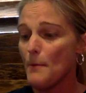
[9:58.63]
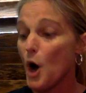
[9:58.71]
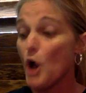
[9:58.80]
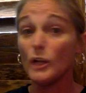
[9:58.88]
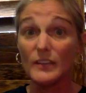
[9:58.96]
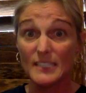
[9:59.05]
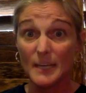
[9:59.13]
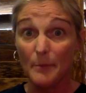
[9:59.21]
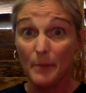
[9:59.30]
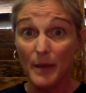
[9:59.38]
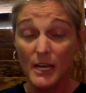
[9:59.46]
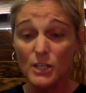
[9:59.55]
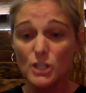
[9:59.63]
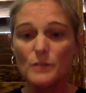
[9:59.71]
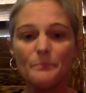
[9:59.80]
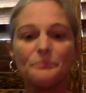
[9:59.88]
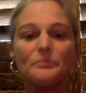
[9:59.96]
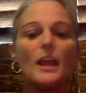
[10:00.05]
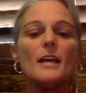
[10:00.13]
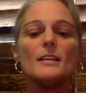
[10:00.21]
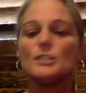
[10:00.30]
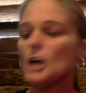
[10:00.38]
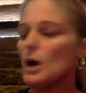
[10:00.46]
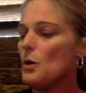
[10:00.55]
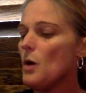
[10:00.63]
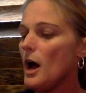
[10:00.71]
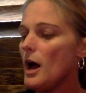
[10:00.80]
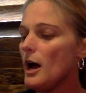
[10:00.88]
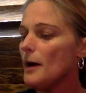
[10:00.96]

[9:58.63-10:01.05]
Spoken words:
all on the same page. So